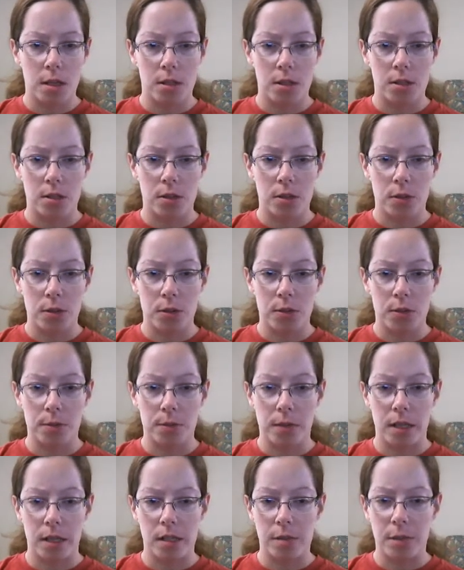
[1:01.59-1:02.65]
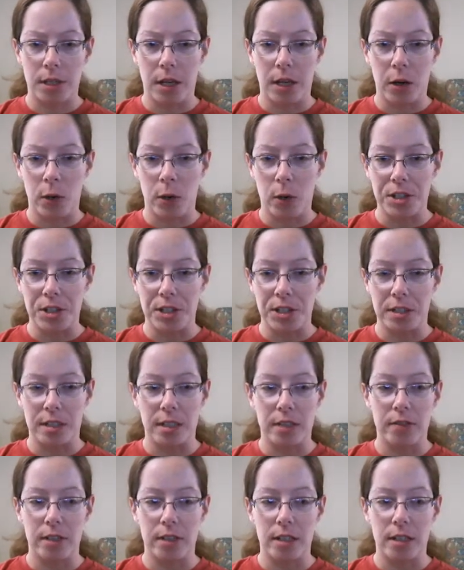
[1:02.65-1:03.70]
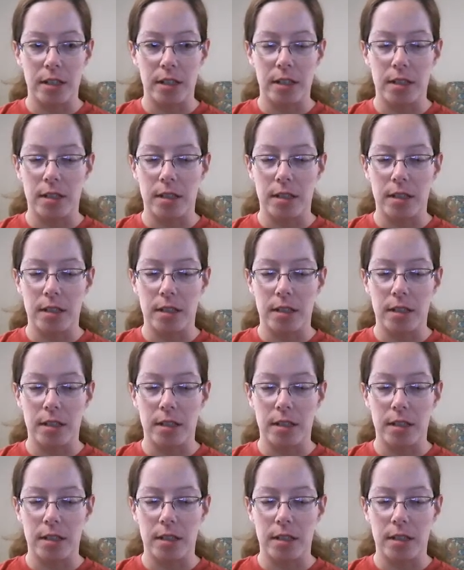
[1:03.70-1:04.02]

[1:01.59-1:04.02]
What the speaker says: So my husband and I are watching TV